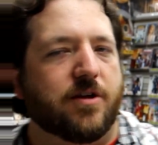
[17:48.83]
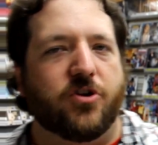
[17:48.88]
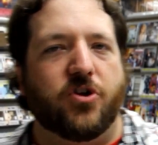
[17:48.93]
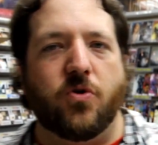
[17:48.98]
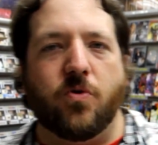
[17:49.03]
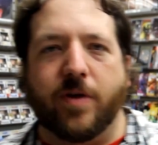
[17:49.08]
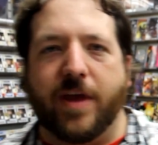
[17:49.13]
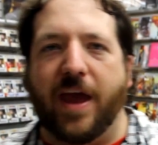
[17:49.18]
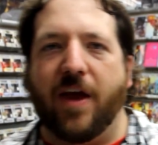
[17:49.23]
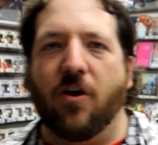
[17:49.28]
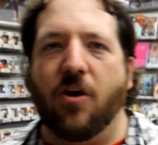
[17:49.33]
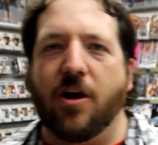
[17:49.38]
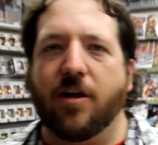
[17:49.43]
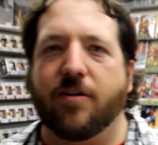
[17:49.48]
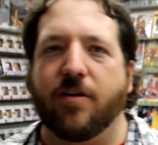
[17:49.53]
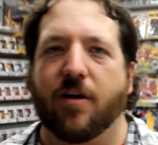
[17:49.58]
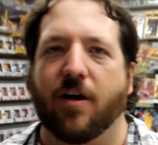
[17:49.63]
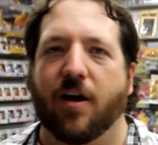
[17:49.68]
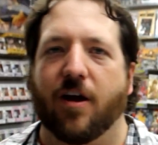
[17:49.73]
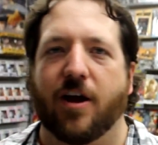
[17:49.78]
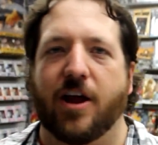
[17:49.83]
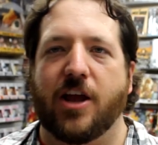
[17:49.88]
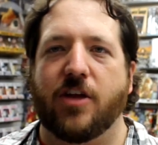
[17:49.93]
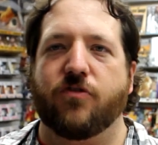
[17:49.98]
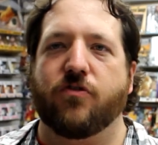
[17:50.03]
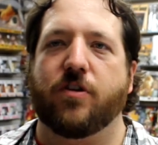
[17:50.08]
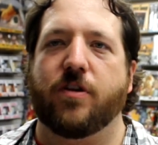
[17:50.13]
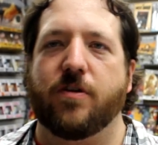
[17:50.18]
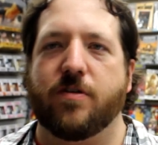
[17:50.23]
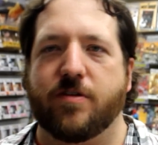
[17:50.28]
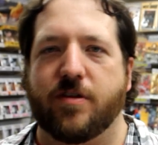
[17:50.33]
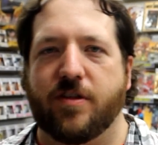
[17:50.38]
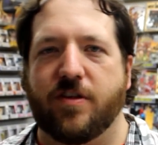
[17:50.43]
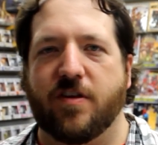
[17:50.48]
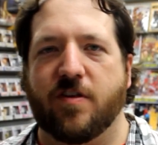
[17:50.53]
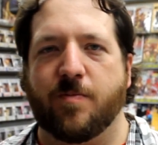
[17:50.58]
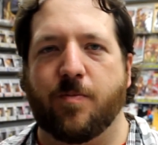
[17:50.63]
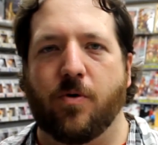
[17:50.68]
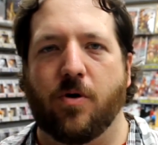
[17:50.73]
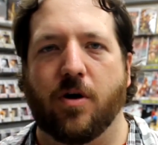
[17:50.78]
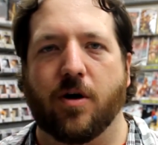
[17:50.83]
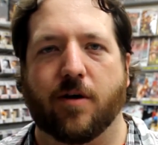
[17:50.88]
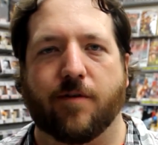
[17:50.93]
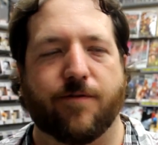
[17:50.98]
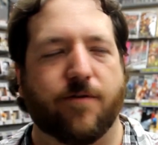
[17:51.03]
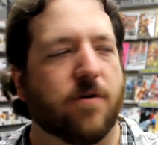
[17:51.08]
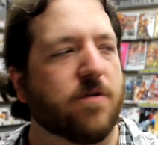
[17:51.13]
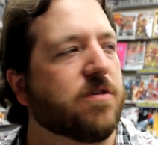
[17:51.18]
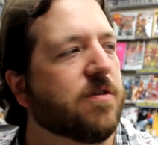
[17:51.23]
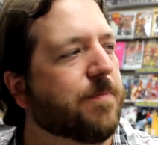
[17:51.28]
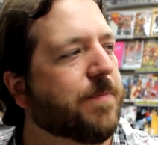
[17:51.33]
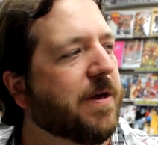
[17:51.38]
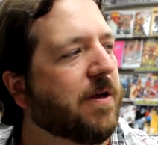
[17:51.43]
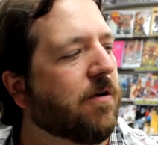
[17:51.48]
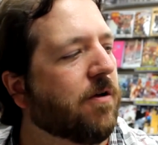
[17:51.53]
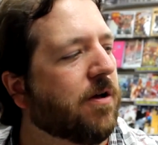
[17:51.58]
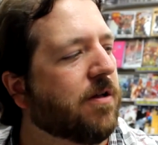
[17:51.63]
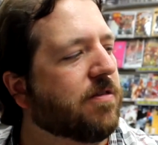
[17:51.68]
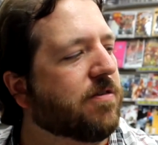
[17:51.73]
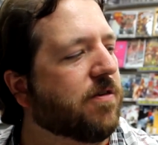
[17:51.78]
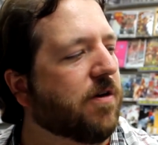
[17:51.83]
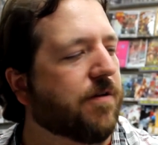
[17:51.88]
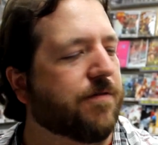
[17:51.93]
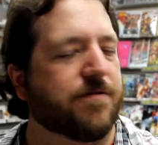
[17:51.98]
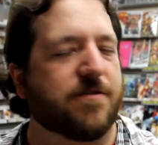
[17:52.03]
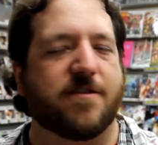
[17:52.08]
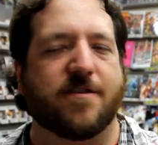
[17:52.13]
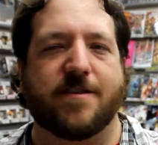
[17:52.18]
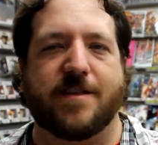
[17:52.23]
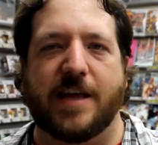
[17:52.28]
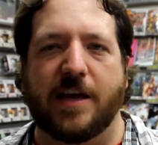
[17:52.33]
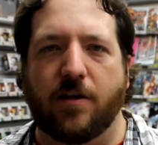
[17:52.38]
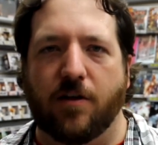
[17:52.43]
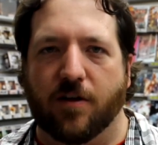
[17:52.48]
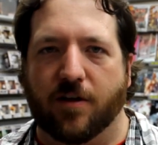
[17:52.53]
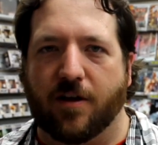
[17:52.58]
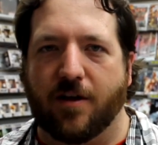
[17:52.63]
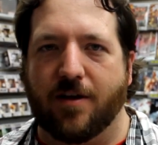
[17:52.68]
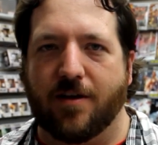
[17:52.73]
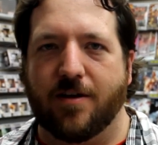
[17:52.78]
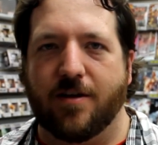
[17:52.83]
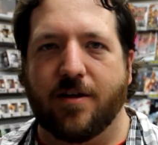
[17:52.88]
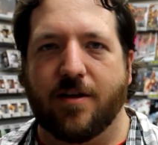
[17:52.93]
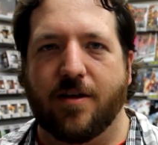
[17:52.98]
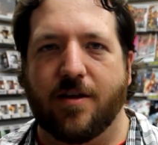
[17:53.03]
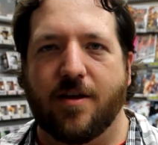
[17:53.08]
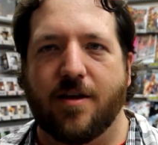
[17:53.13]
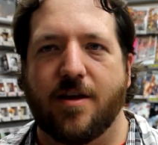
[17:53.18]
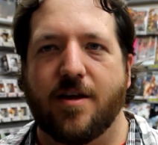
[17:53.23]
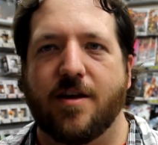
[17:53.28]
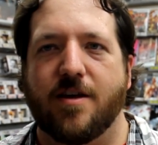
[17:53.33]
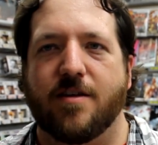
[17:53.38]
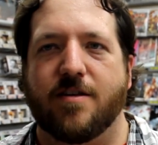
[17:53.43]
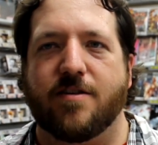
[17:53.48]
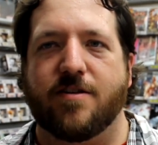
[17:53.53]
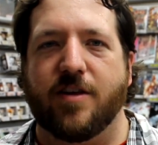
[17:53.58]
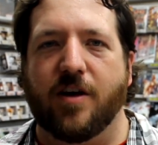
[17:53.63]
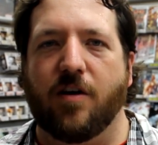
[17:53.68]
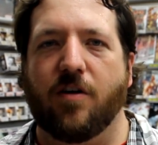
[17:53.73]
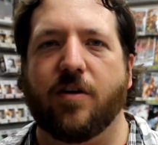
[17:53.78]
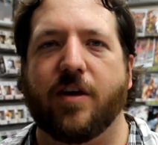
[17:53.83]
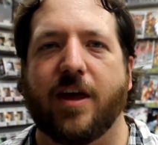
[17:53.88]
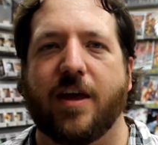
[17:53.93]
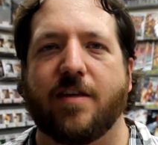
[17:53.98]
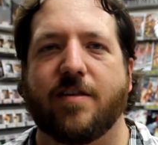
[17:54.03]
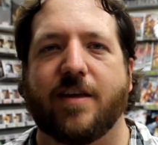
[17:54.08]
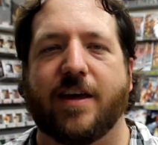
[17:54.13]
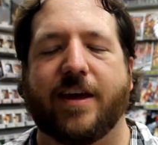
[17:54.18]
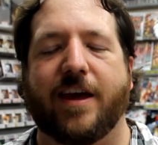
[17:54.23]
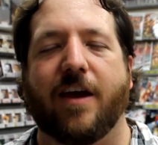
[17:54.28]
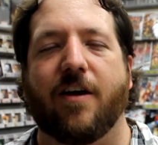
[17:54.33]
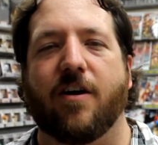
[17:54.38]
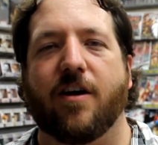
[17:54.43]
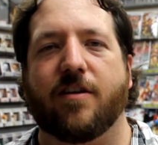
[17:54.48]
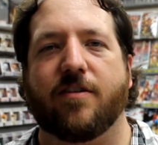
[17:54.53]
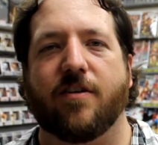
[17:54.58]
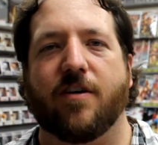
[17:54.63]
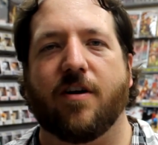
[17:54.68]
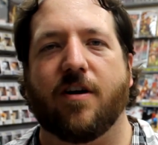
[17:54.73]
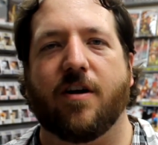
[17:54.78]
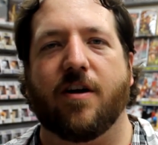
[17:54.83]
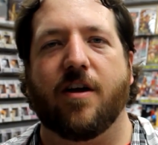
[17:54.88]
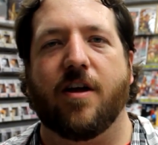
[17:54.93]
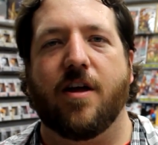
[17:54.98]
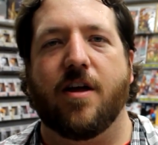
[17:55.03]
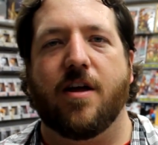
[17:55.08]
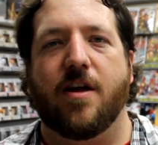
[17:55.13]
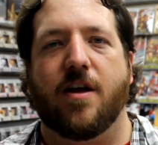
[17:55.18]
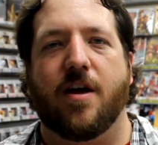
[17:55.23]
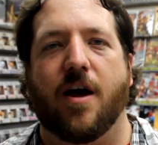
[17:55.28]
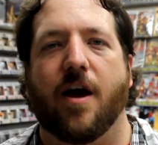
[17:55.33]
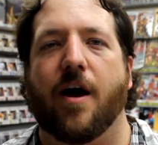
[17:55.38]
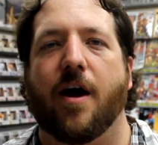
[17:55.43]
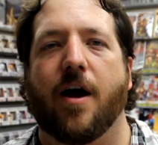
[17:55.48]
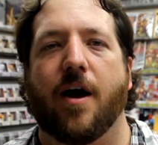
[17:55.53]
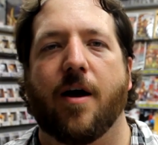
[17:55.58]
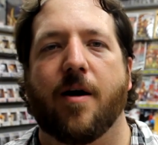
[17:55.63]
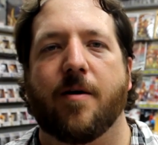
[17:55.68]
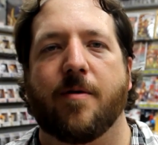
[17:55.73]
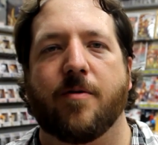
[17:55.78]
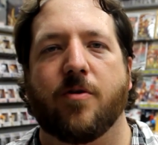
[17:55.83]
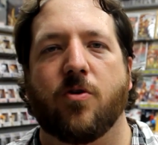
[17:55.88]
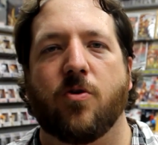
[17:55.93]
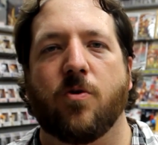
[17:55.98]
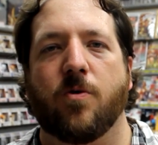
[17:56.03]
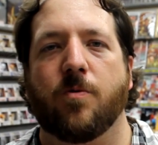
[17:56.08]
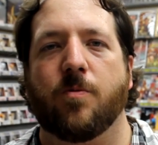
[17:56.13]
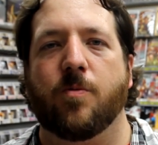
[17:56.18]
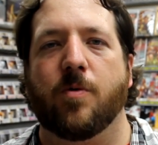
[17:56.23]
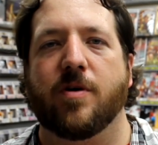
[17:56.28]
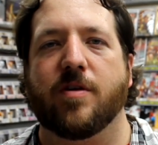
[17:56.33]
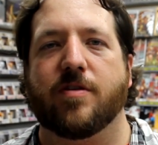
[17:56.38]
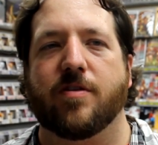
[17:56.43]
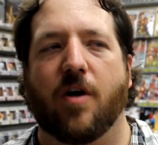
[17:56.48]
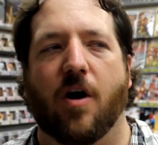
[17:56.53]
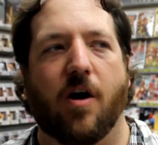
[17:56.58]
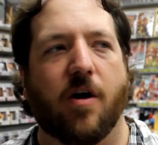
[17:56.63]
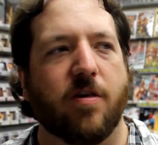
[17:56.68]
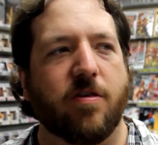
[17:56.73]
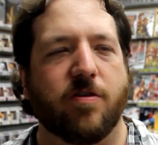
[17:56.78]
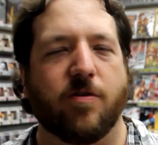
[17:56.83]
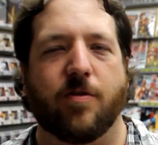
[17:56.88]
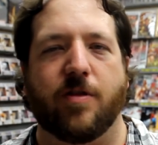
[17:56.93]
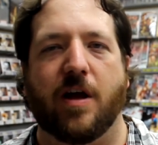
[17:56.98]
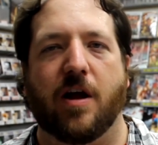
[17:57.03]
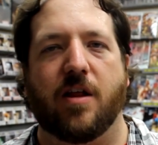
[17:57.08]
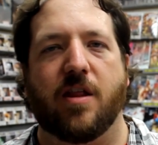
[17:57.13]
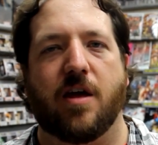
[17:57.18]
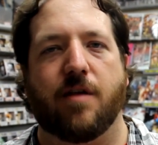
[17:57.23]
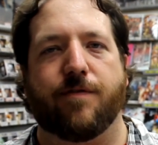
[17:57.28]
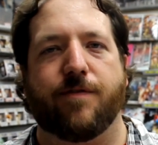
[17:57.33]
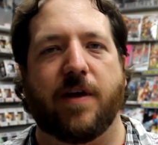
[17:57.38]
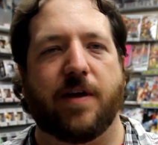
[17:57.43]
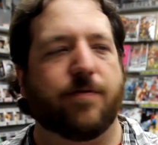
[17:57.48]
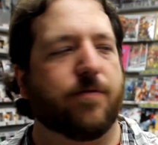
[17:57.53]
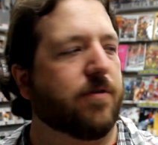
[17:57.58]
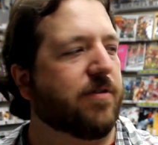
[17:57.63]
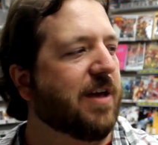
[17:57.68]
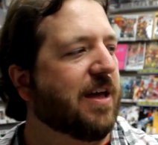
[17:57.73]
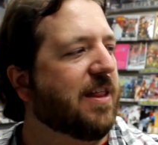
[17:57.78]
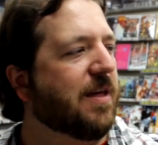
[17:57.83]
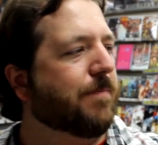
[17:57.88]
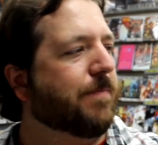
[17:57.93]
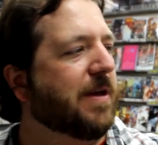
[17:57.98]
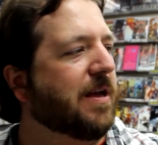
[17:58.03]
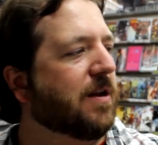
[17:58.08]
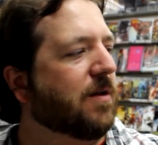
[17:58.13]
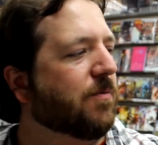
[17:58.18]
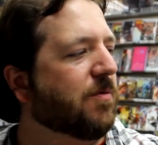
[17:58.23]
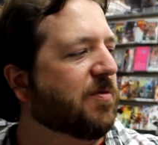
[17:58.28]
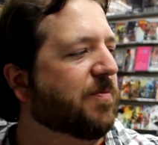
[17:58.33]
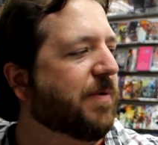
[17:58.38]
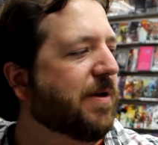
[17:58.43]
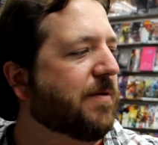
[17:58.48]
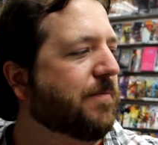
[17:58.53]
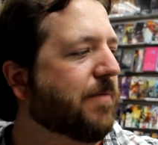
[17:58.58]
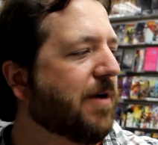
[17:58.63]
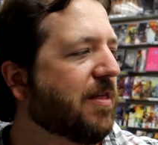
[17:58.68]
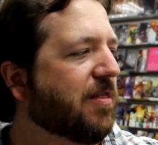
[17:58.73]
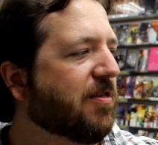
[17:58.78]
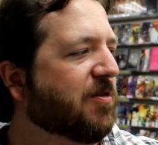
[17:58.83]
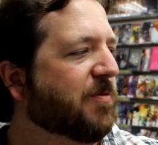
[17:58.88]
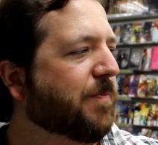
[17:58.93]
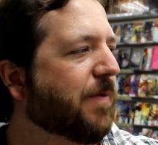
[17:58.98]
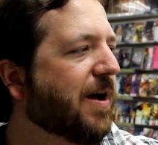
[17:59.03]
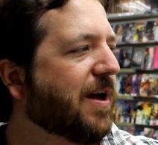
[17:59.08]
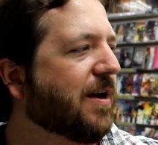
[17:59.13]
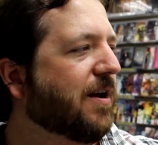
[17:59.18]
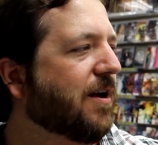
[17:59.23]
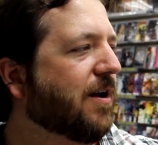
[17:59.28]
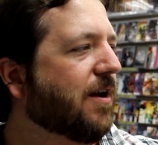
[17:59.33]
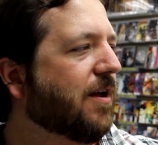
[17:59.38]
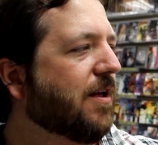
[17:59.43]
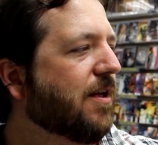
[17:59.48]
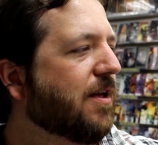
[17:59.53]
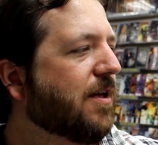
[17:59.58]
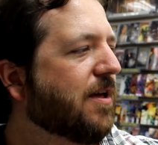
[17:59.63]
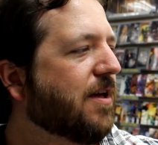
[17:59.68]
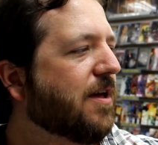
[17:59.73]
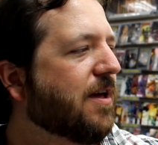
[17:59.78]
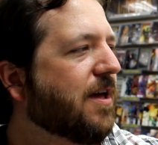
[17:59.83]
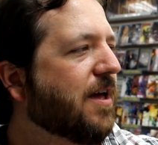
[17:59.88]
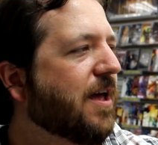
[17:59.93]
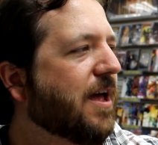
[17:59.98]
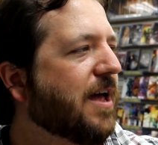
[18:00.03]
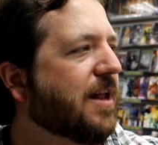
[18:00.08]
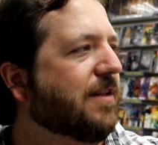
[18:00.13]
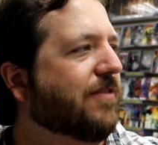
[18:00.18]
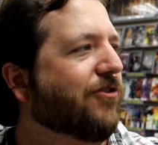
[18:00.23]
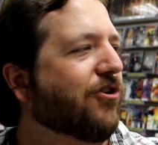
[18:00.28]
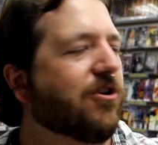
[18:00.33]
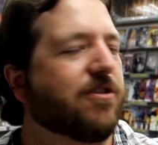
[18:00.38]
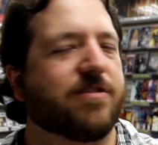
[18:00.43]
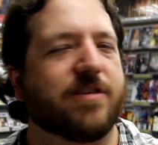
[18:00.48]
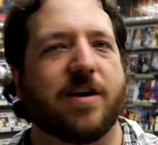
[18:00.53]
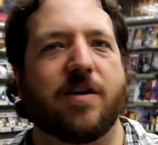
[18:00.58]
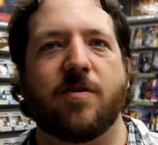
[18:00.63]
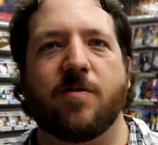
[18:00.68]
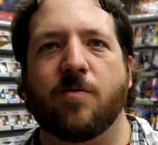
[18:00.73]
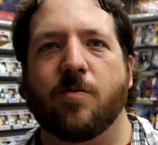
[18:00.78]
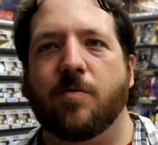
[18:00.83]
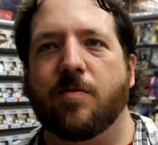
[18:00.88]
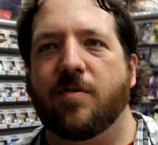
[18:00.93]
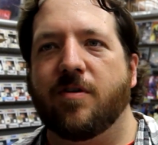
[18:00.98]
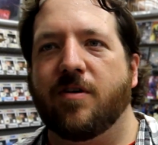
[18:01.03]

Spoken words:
New character introduced in this book. First appearance of Silk. Silk is a character who was also there that fateful day that Peter was bitten by the spider. And it turns out